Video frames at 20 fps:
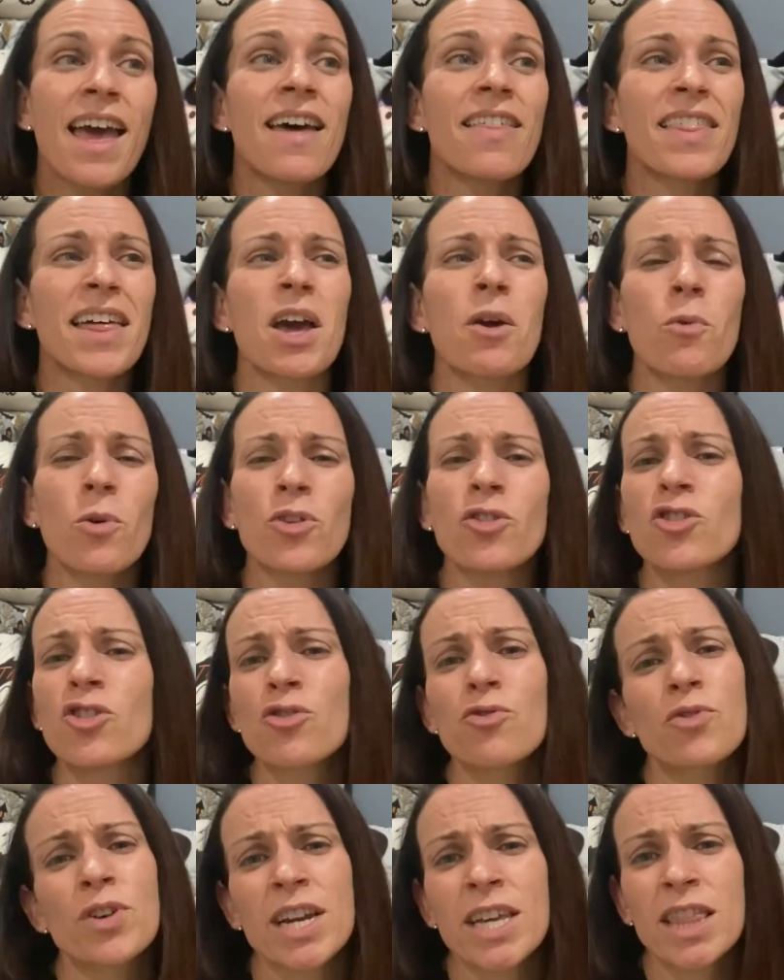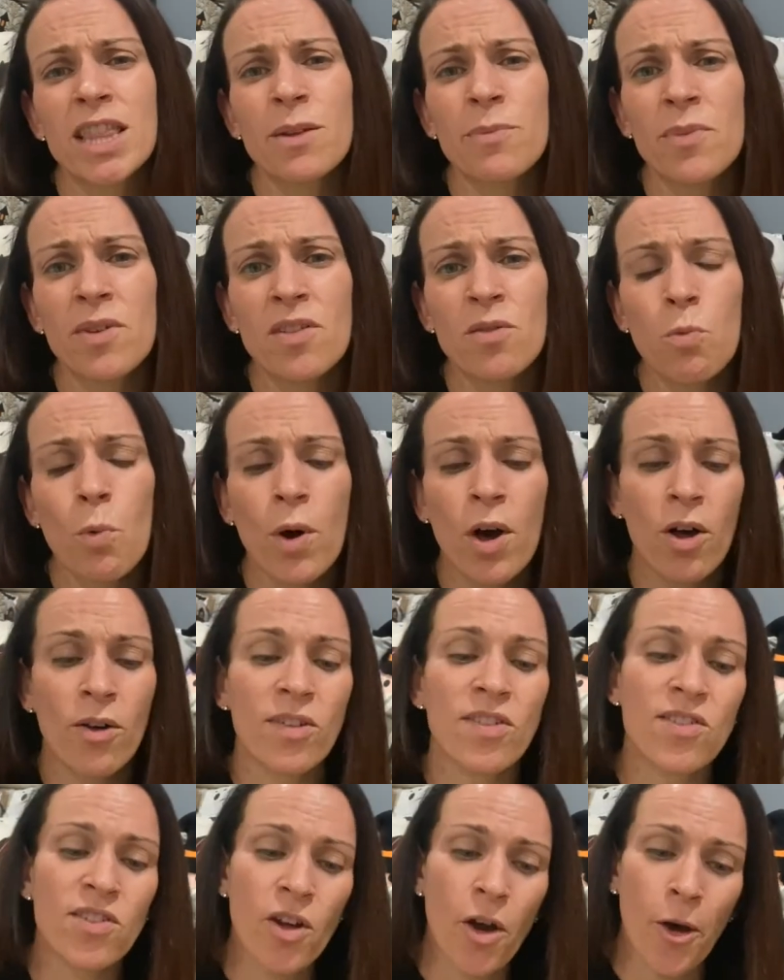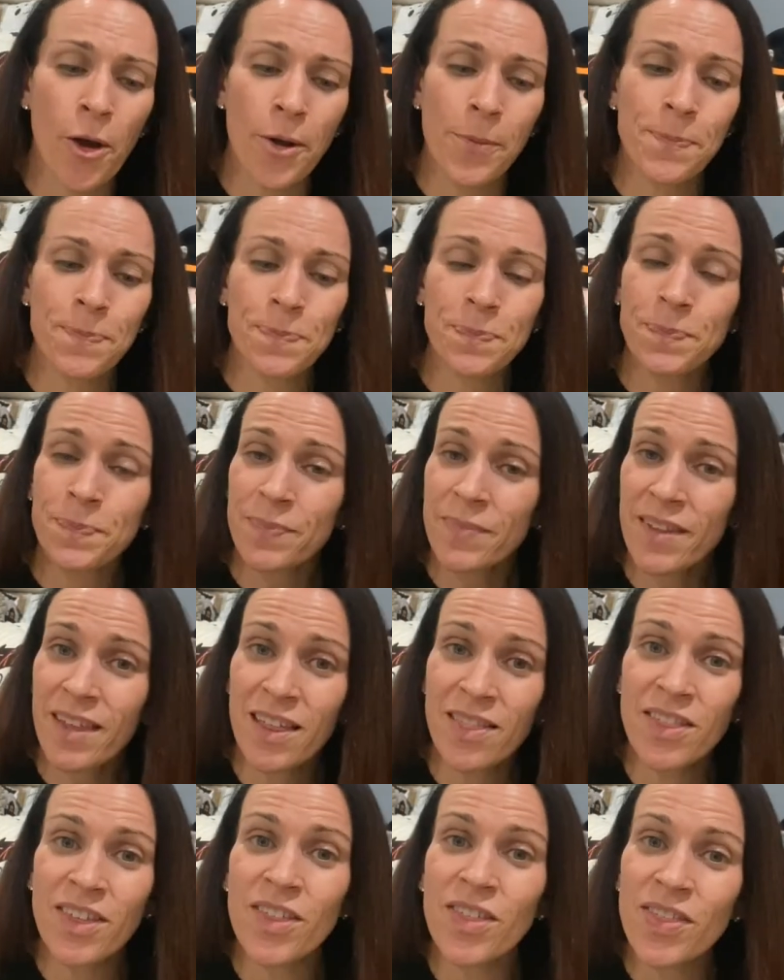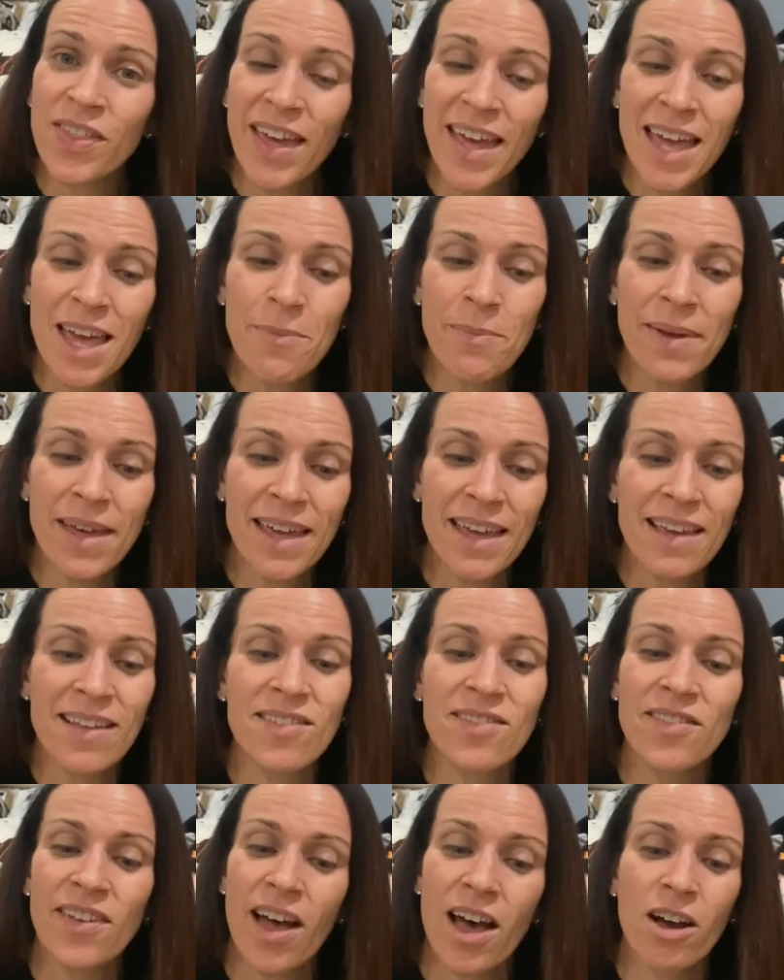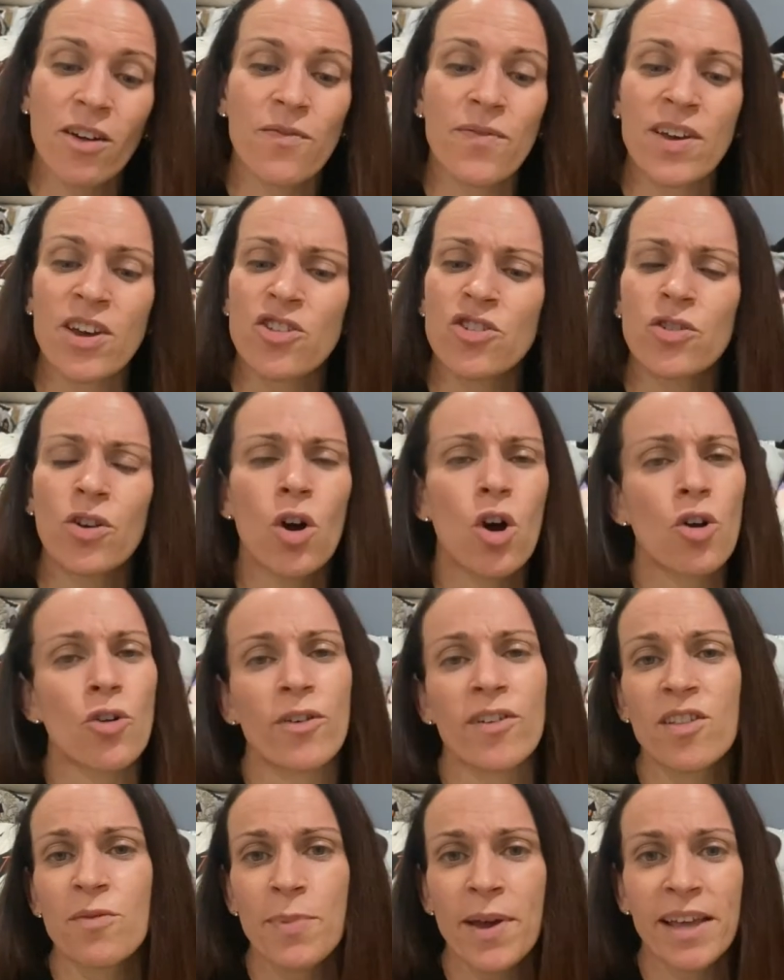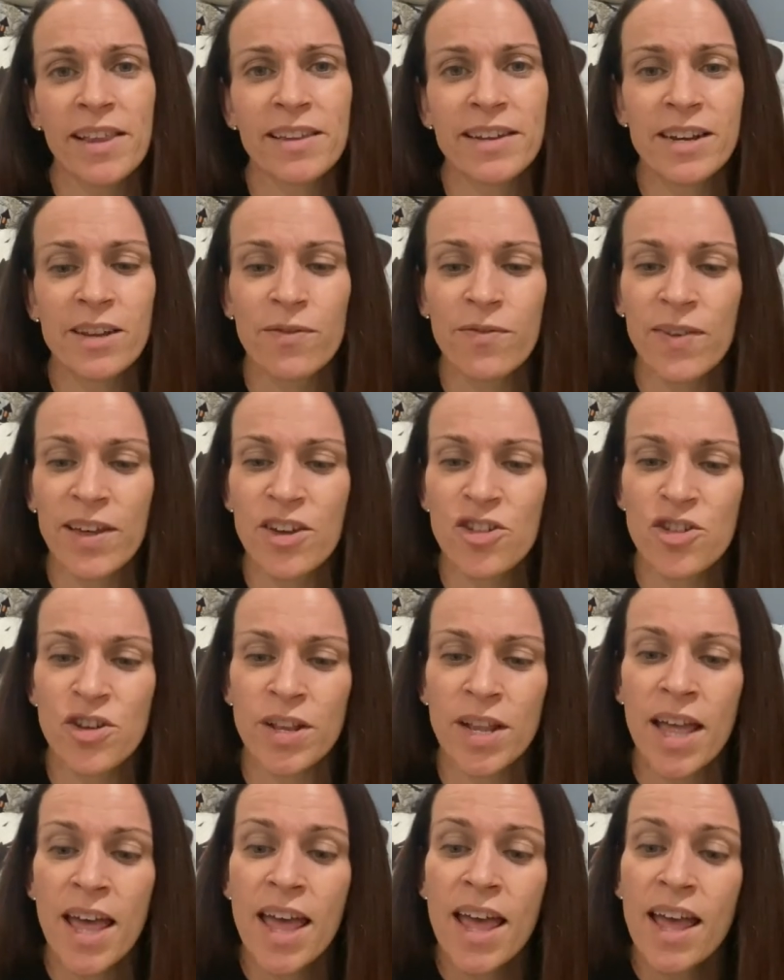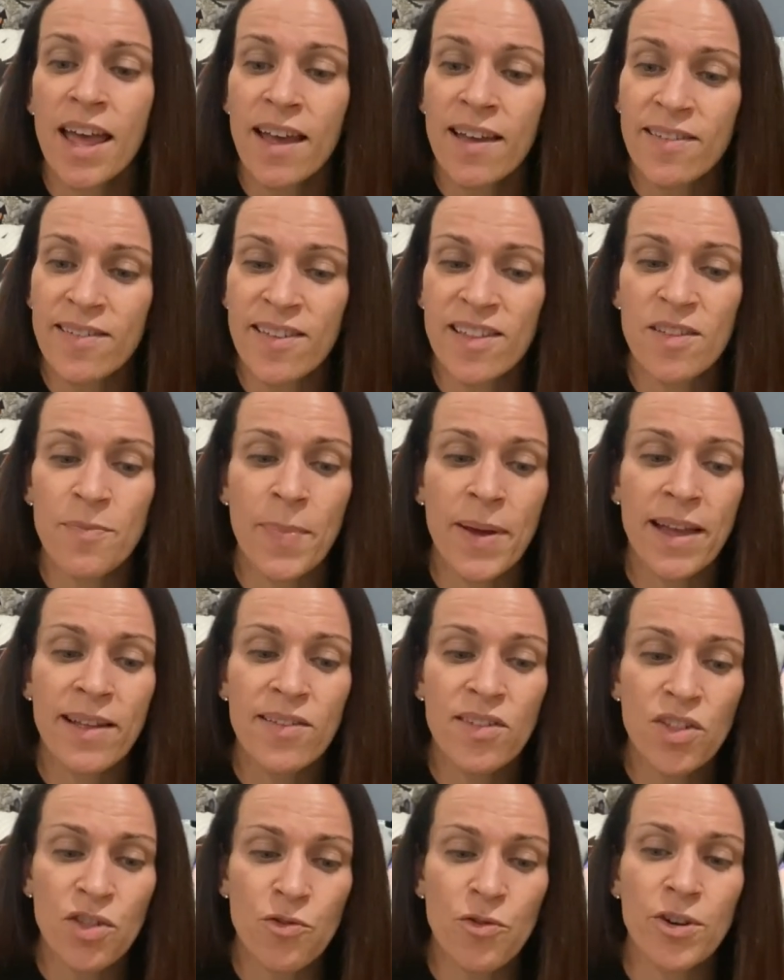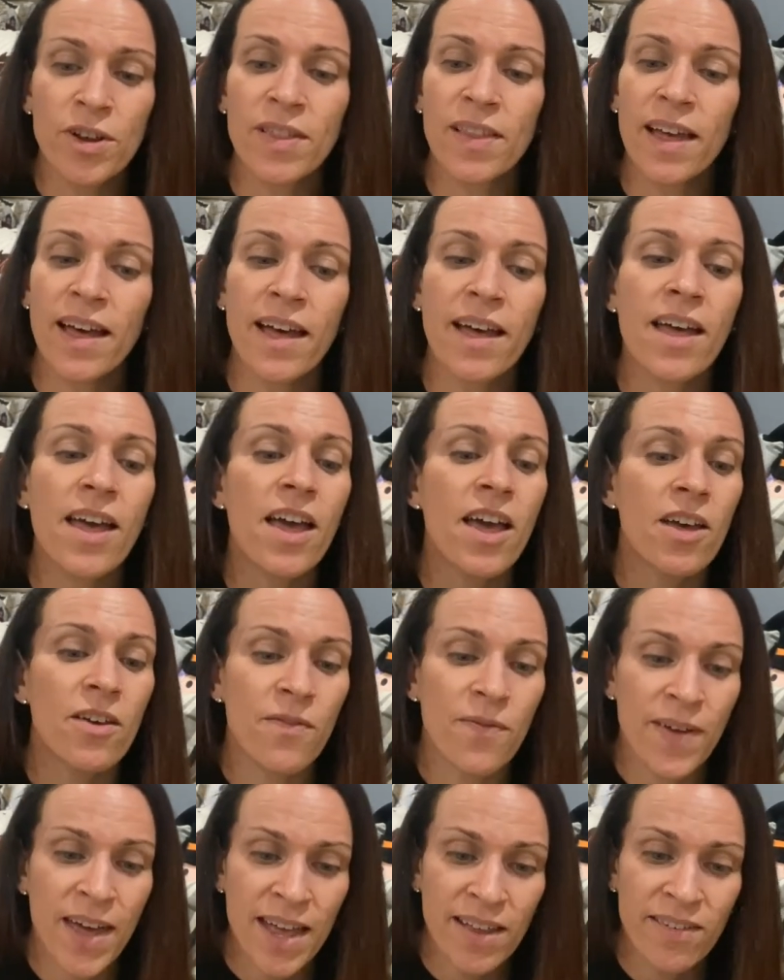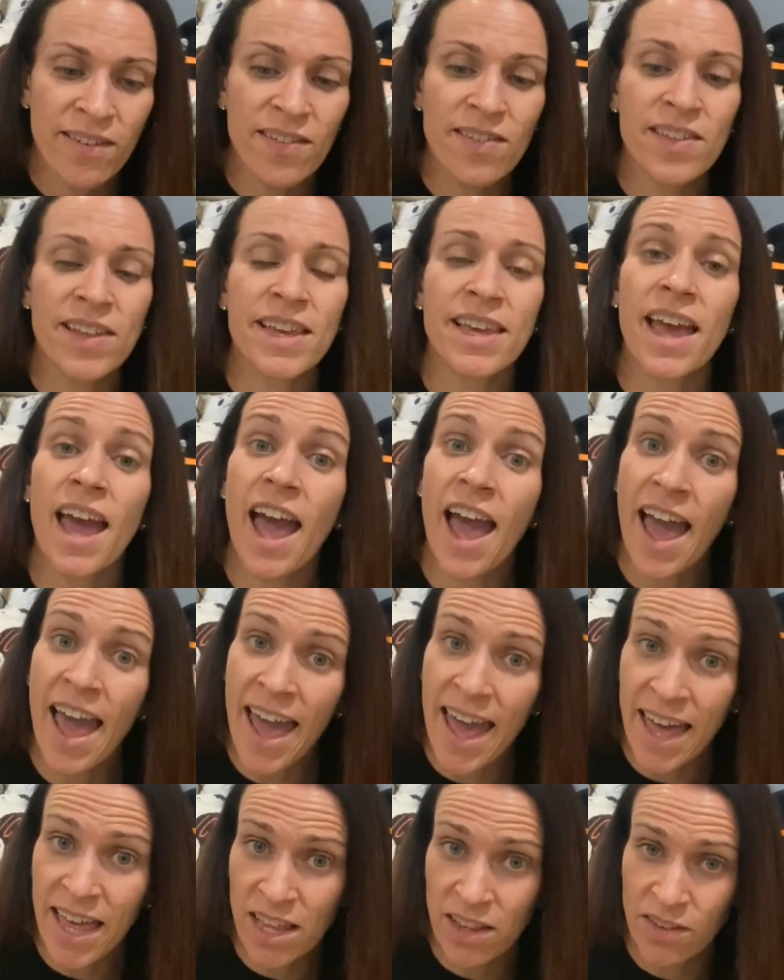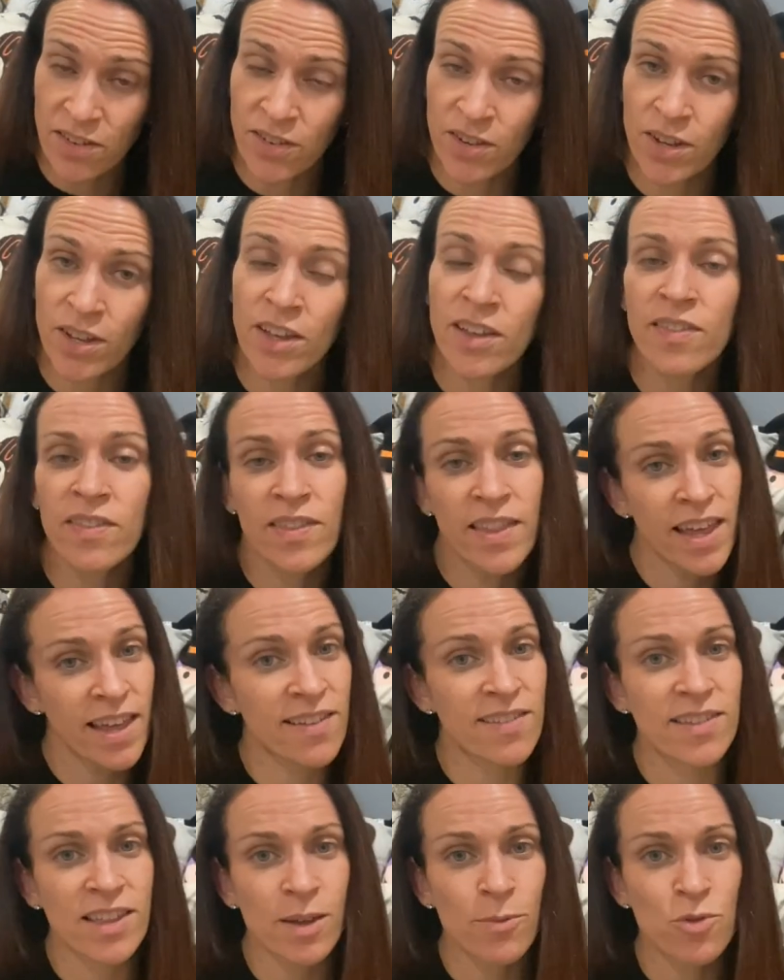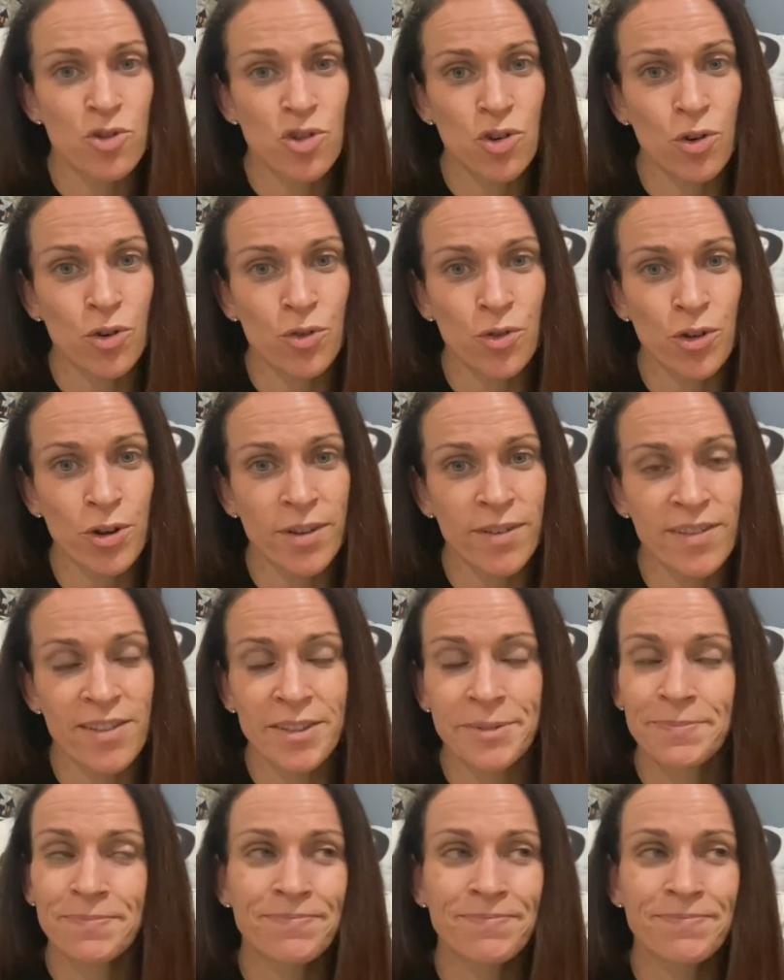They want to read them as well. So the theme is dark fiction, horror, speculative fiction, suspense, thriller, fantasy, and their subgenres.